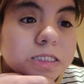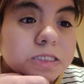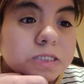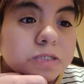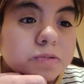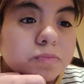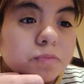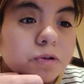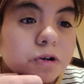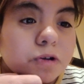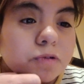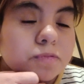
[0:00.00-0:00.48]

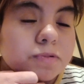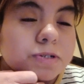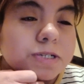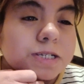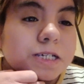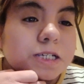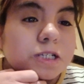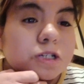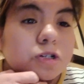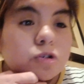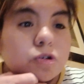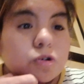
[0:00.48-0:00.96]
Tomorrow we
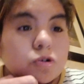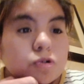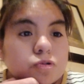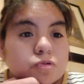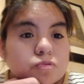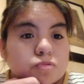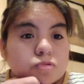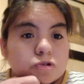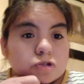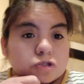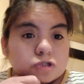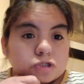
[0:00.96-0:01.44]
need to go
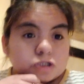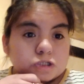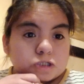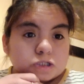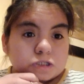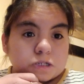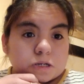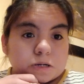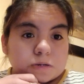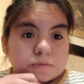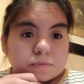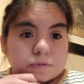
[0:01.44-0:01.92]
grocery
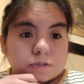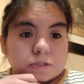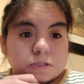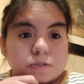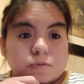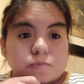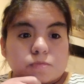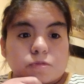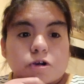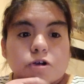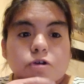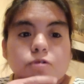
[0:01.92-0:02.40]
shopping.
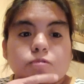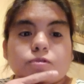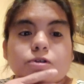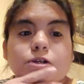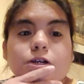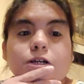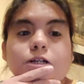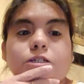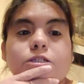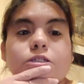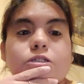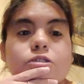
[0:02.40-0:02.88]
Tomorrow we
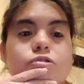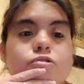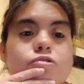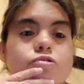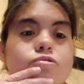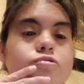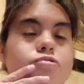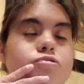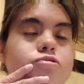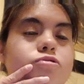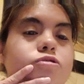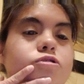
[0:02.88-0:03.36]
are gonna
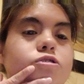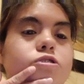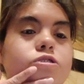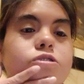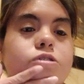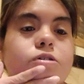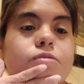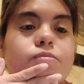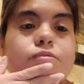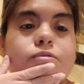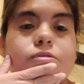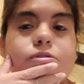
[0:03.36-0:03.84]
go grocery
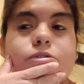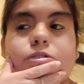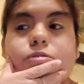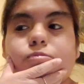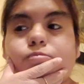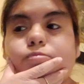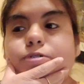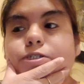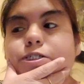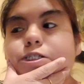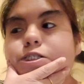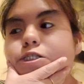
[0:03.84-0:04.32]
shopping because
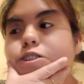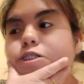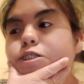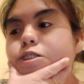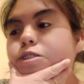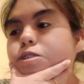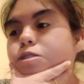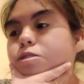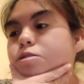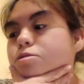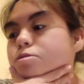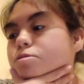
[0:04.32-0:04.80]

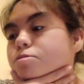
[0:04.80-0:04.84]
we